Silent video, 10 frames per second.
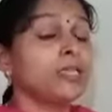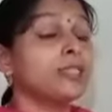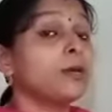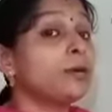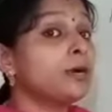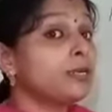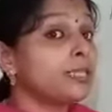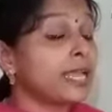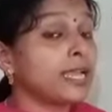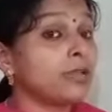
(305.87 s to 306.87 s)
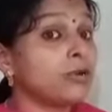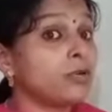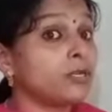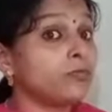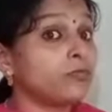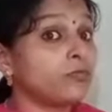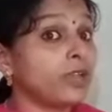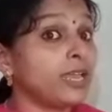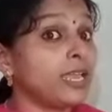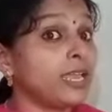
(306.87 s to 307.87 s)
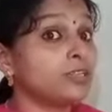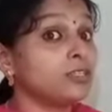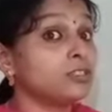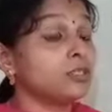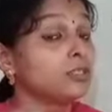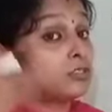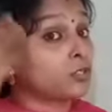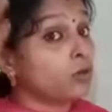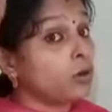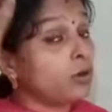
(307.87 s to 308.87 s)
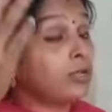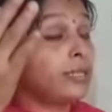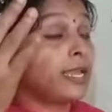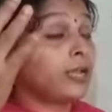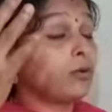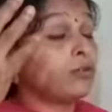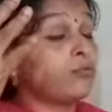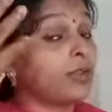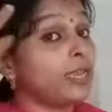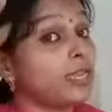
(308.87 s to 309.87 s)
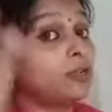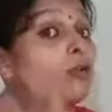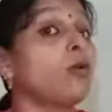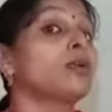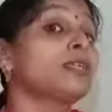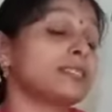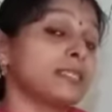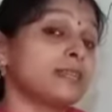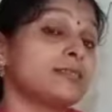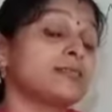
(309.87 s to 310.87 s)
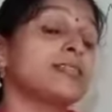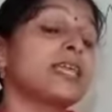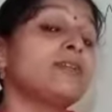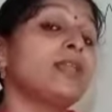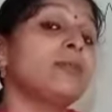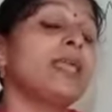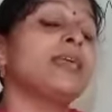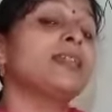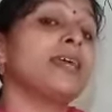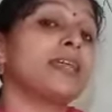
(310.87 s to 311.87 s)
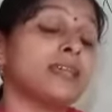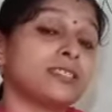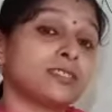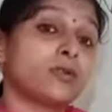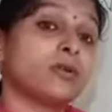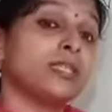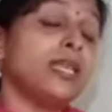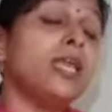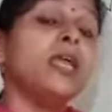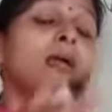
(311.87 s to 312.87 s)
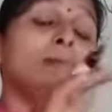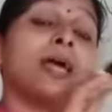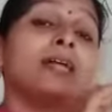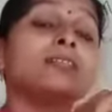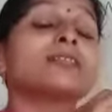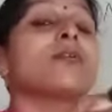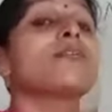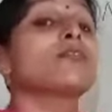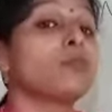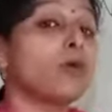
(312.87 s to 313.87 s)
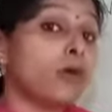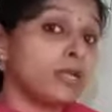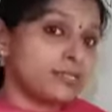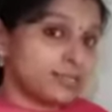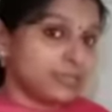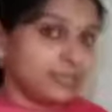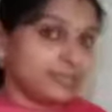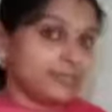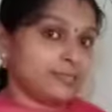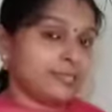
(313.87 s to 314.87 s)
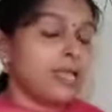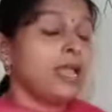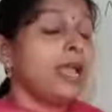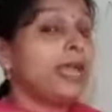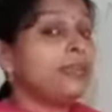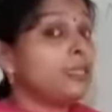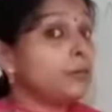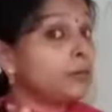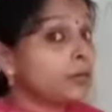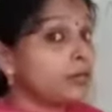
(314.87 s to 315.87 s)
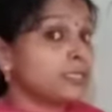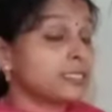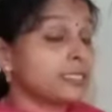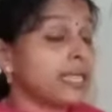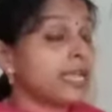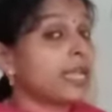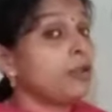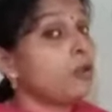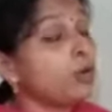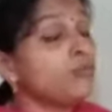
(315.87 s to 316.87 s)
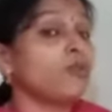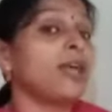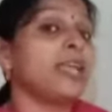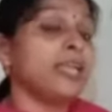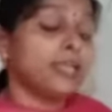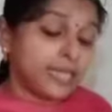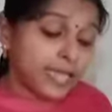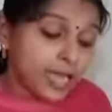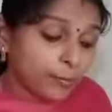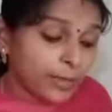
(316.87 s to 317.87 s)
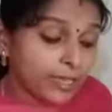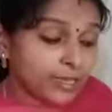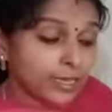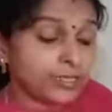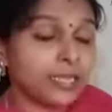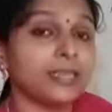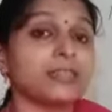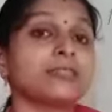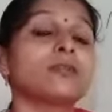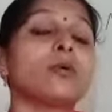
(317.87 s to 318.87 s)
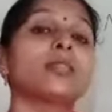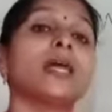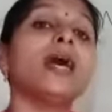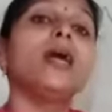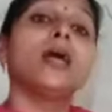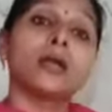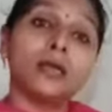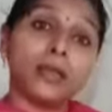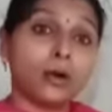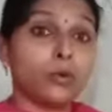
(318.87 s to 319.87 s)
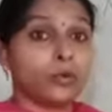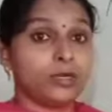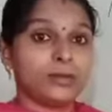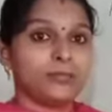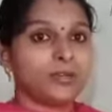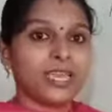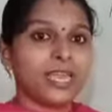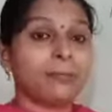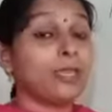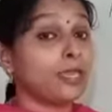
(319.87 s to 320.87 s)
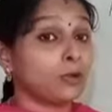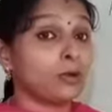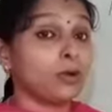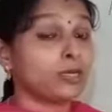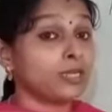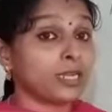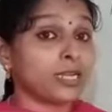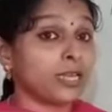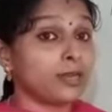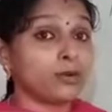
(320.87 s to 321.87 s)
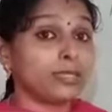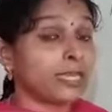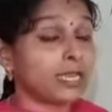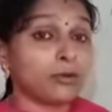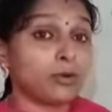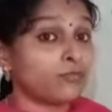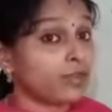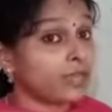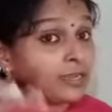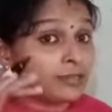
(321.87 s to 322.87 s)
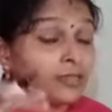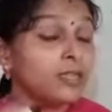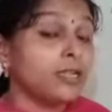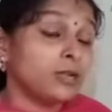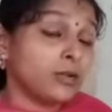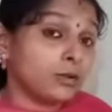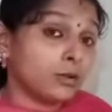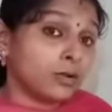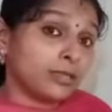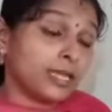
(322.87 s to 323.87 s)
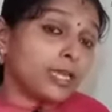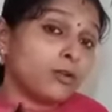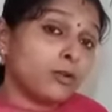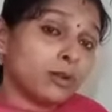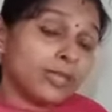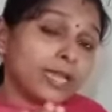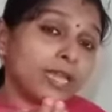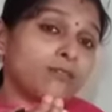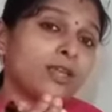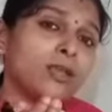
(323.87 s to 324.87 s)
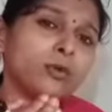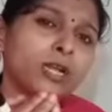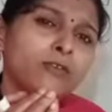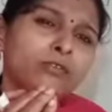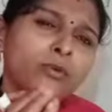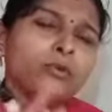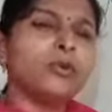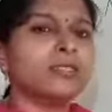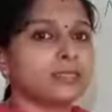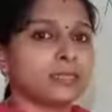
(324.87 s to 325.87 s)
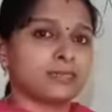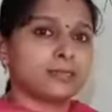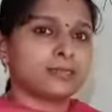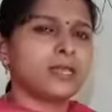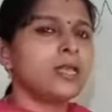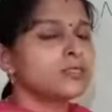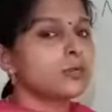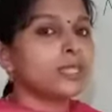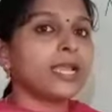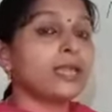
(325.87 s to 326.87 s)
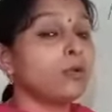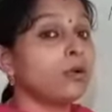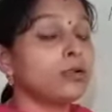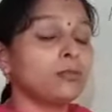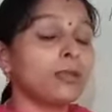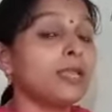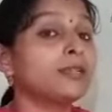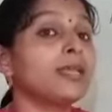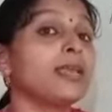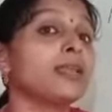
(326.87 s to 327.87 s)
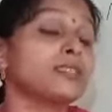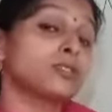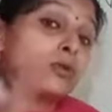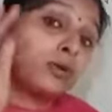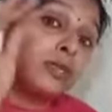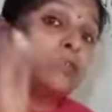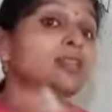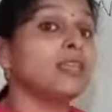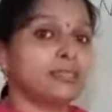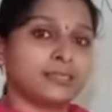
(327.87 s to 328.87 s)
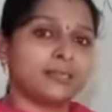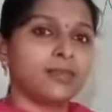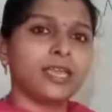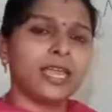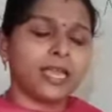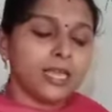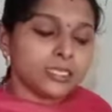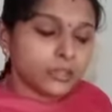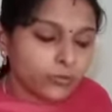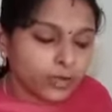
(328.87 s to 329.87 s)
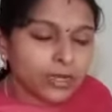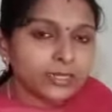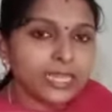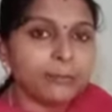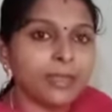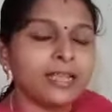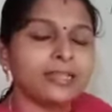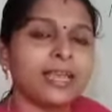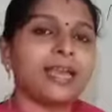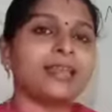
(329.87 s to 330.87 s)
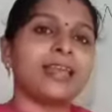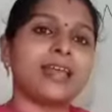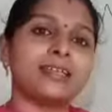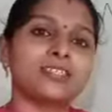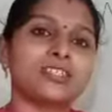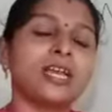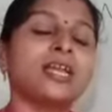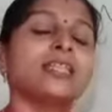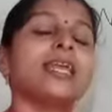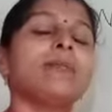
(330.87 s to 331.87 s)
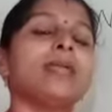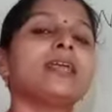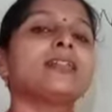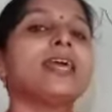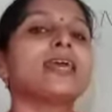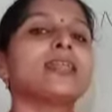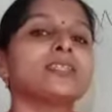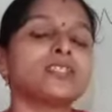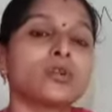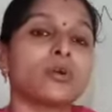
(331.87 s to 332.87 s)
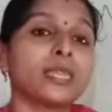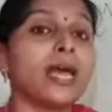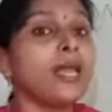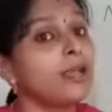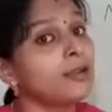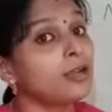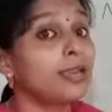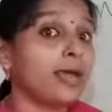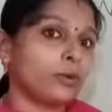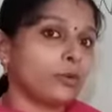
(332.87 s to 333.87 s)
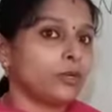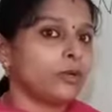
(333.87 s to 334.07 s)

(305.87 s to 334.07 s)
The bird, they cannot fly at they cannot fly at long distances. They will make their nest on the branches of small trees. And the birds, they cannot fly, they are making the nest on the ground. Okay, peacock, duck and all, they cannot fly at they can fly only few distances, so they cannot make their nest on trees. Okay, so where they make their nest, they make their nest on the ground.